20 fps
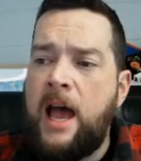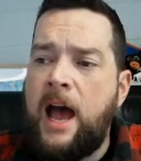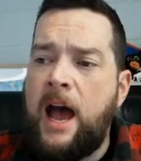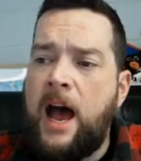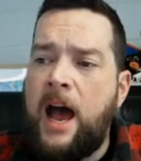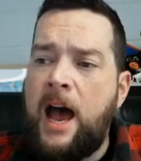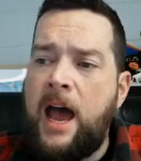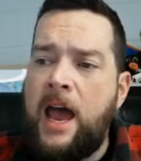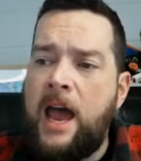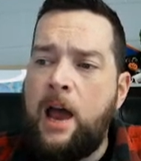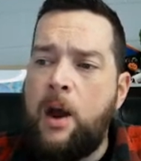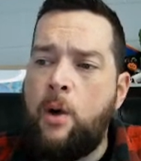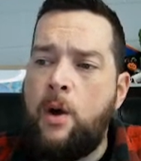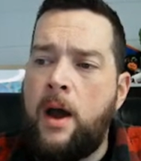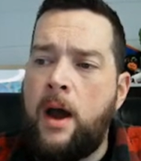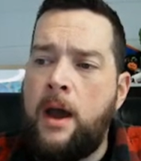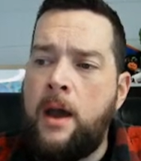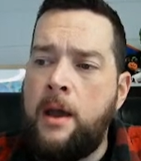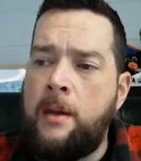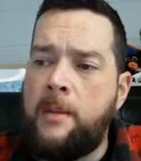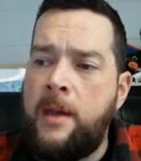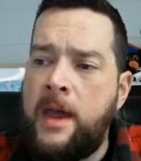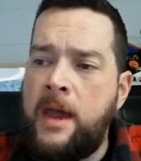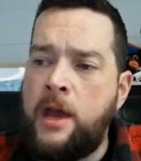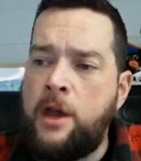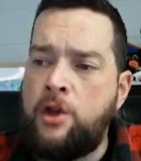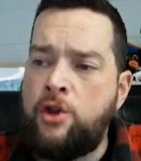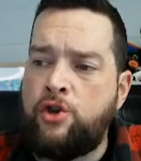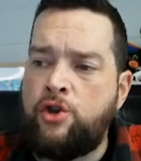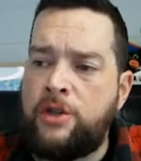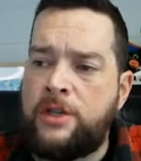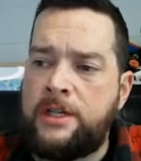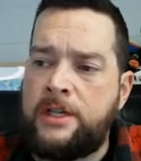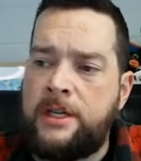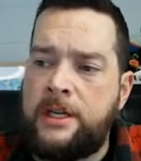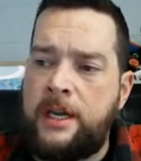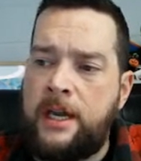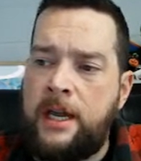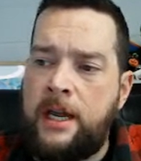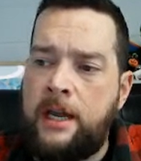I am
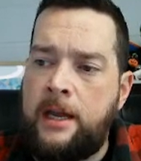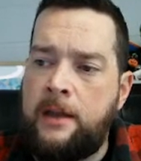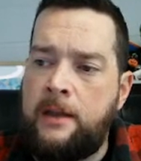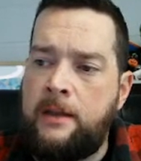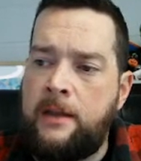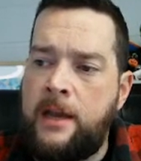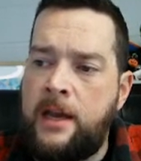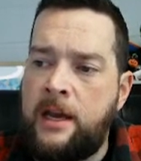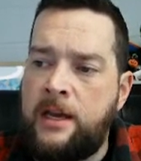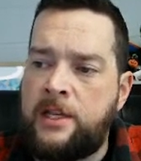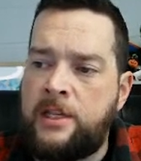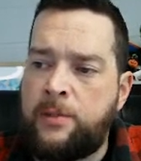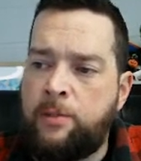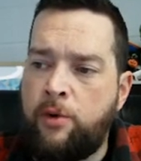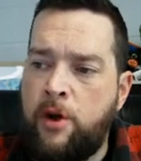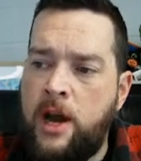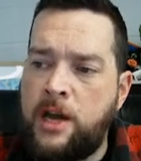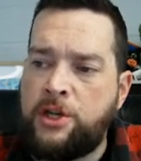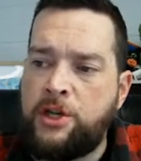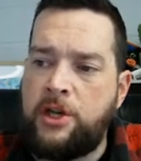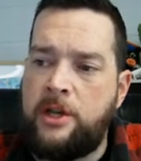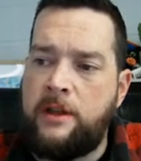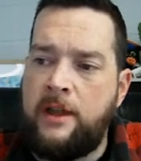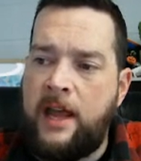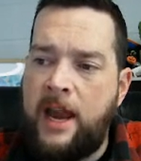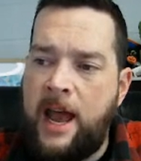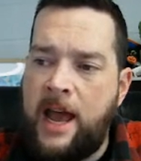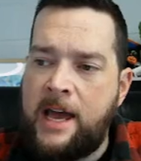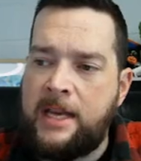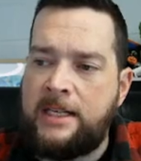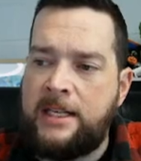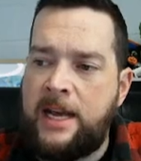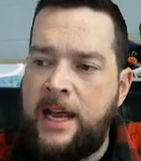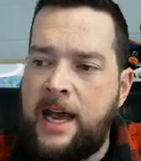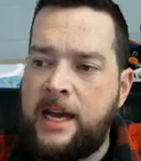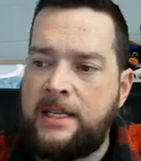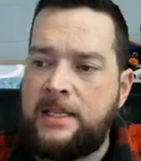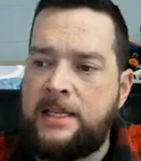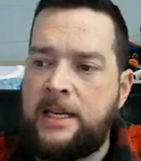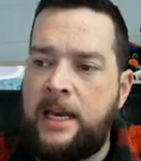interested in the expression that has an
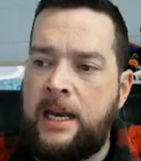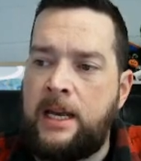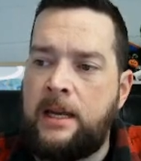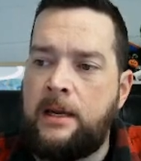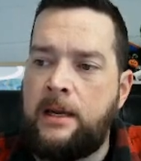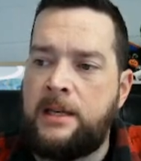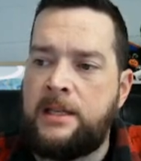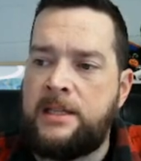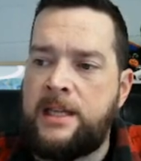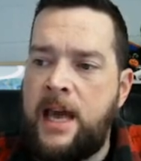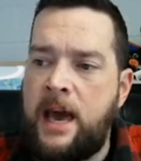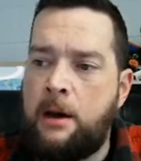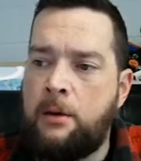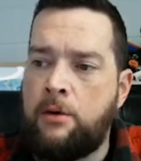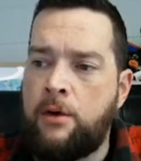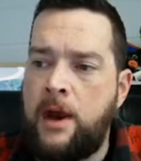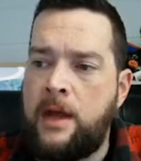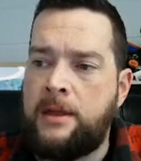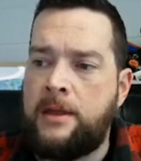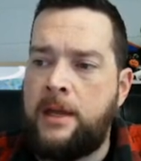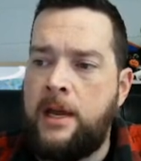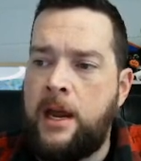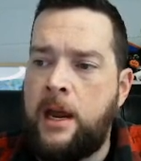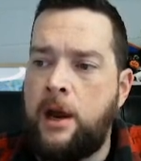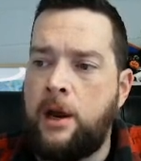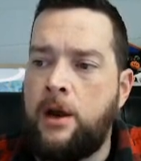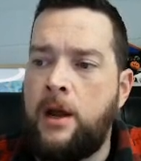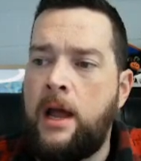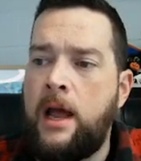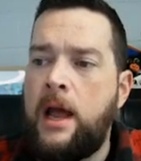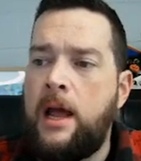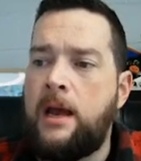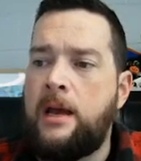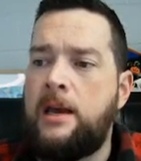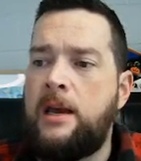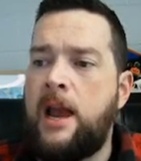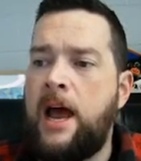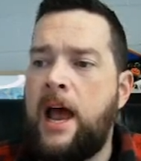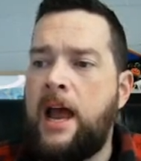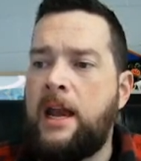x in it. It's that one right there,
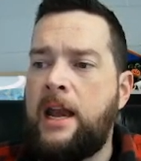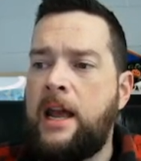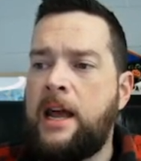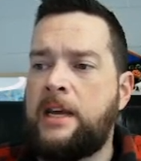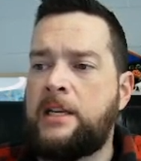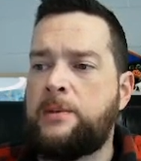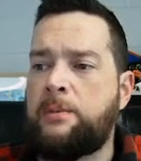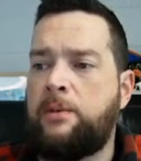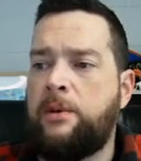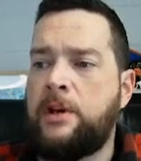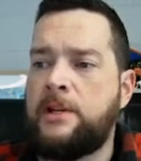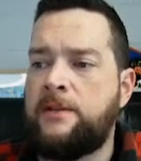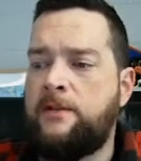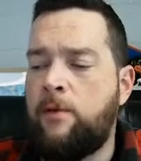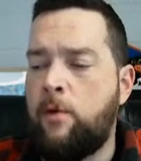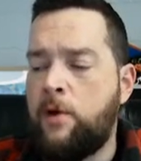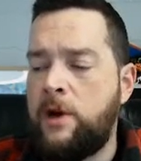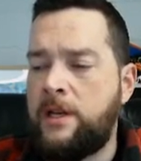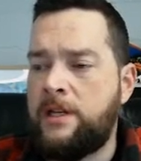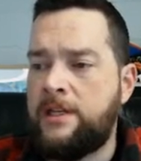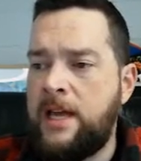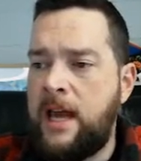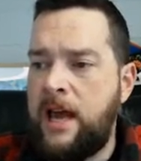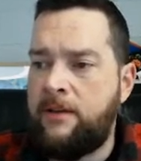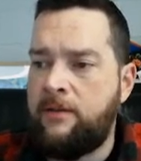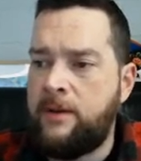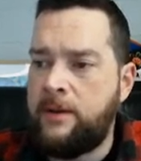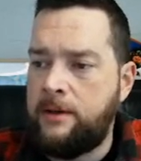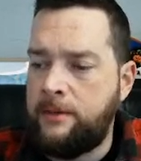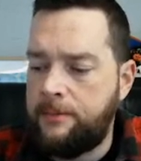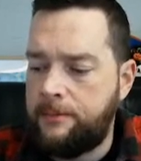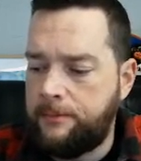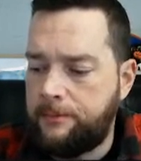9x plus 47.